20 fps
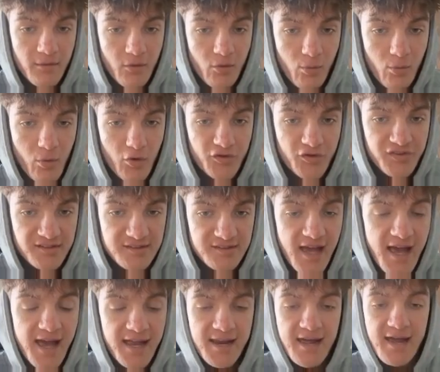almost
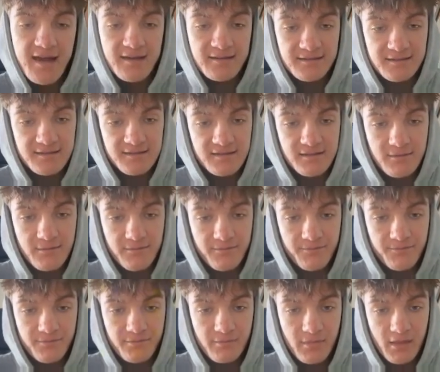10x'd
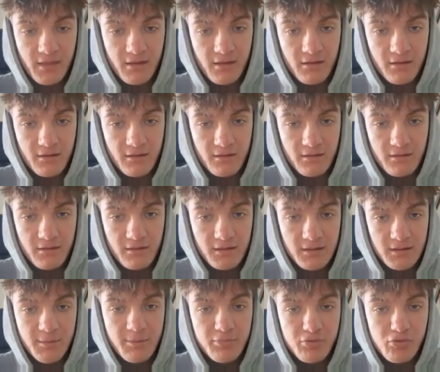
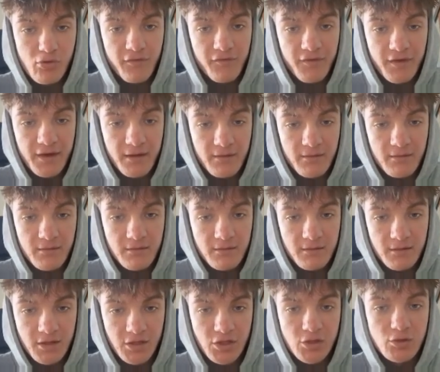the profit
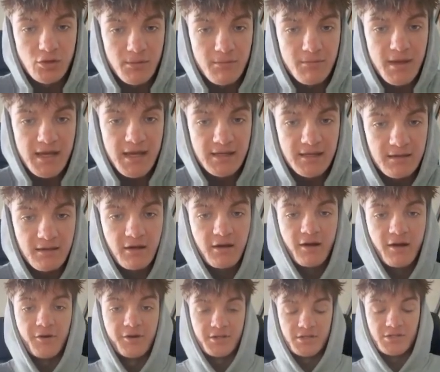that you can make on